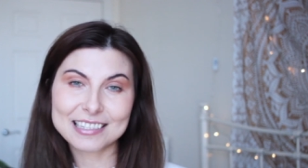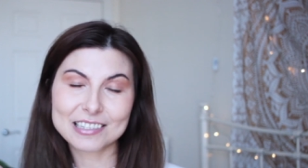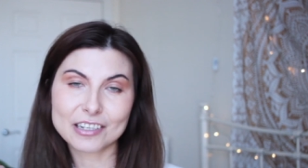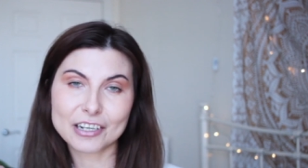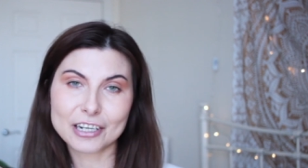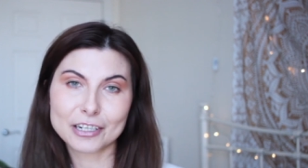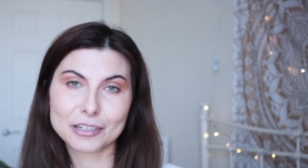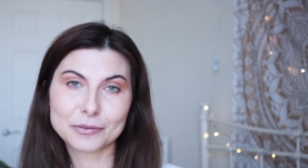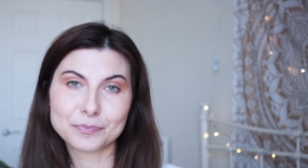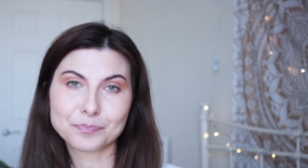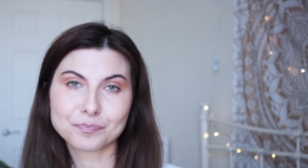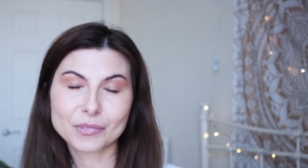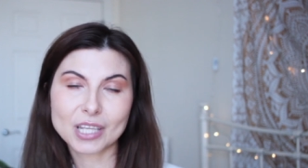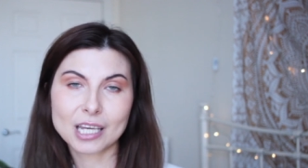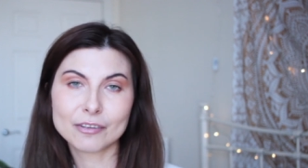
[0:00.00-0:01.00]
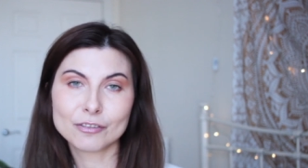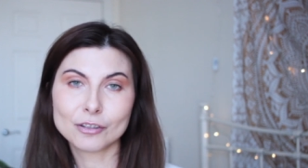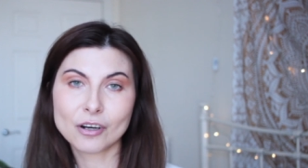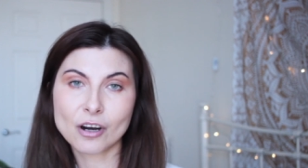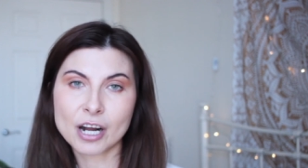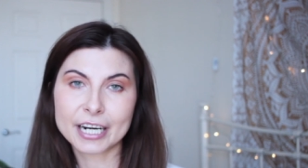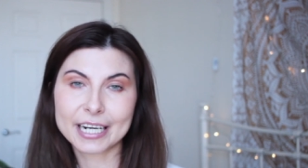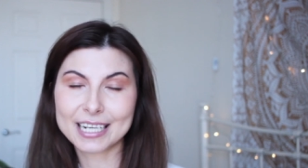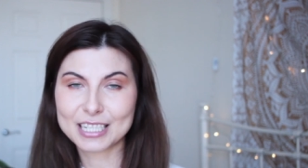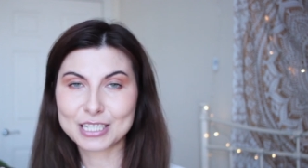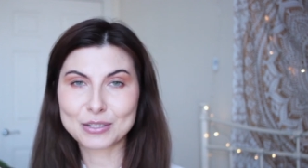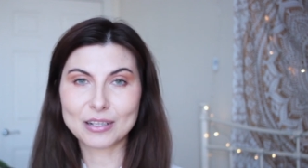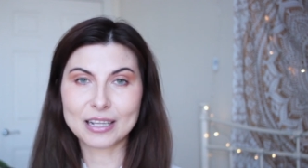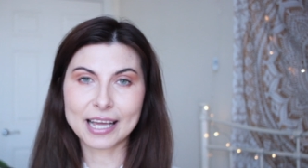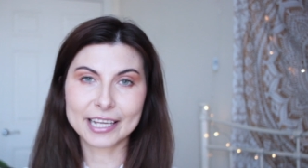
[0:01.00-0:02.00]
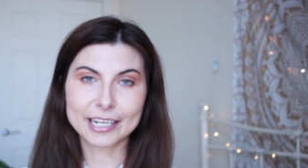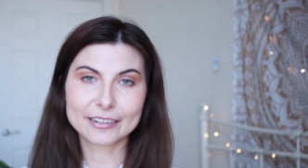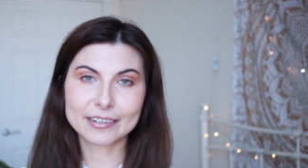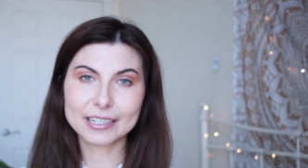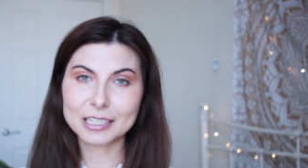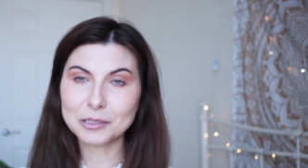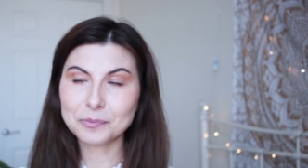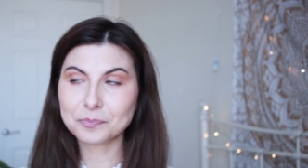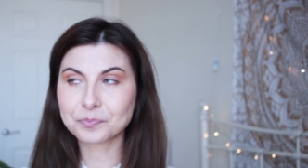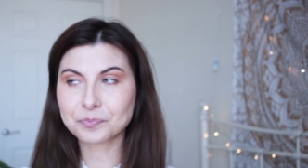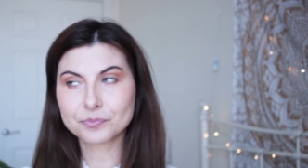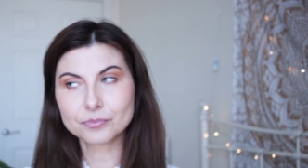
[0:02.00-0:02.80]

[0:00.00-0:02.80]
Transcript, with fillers: so if you are into layering,